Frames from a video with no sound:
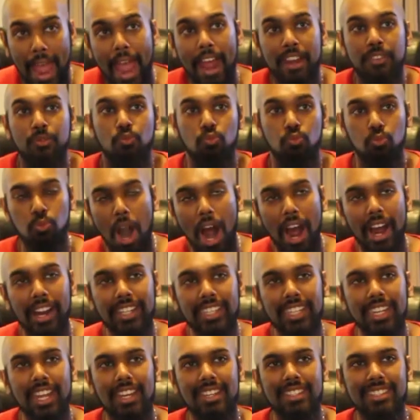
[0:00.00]
And
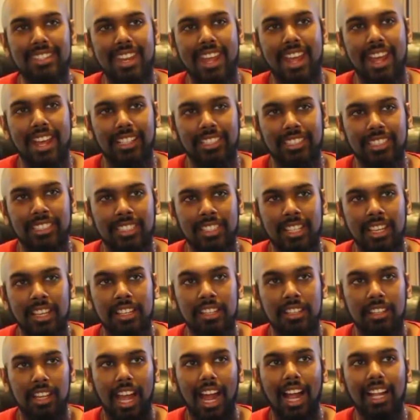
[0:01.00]
ruggedness!
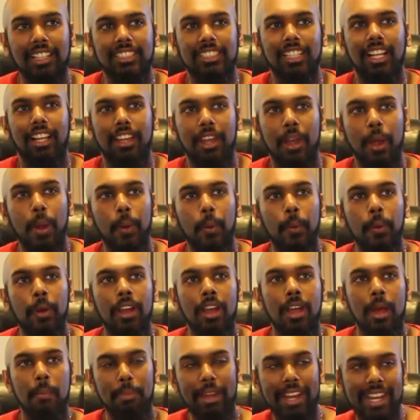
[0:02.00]
I'll tell you who.
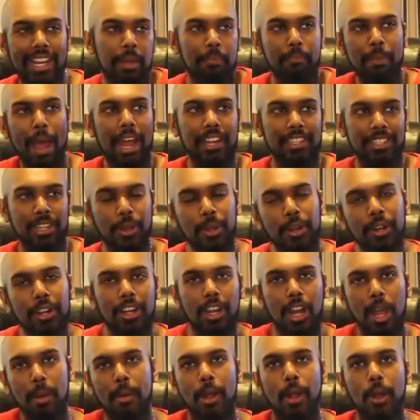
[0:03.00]
Biddy bat doo
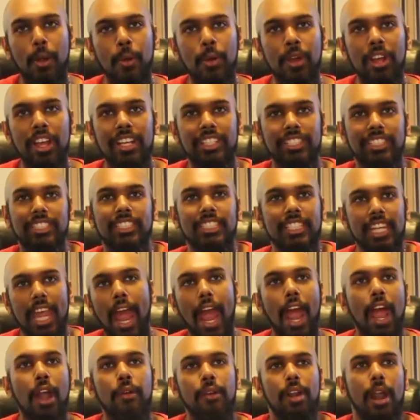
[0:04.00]
doo boo.
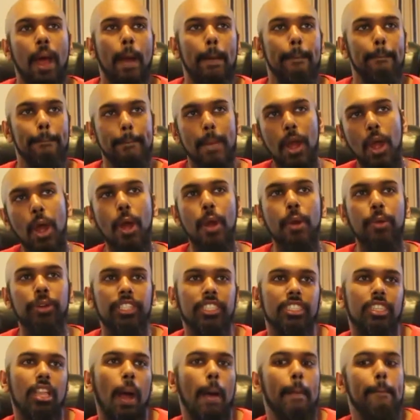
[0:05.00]

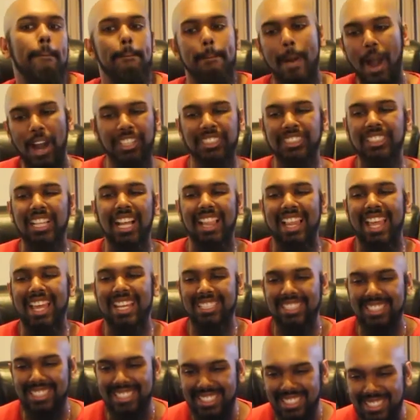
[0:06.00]
Scaramouche the
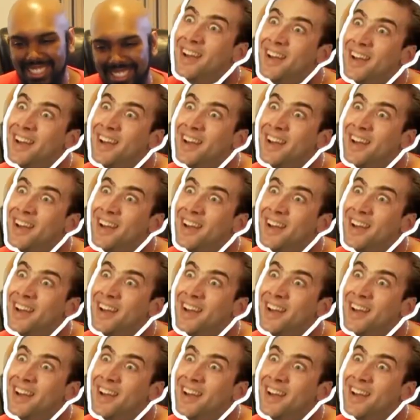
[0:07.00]
Merciless.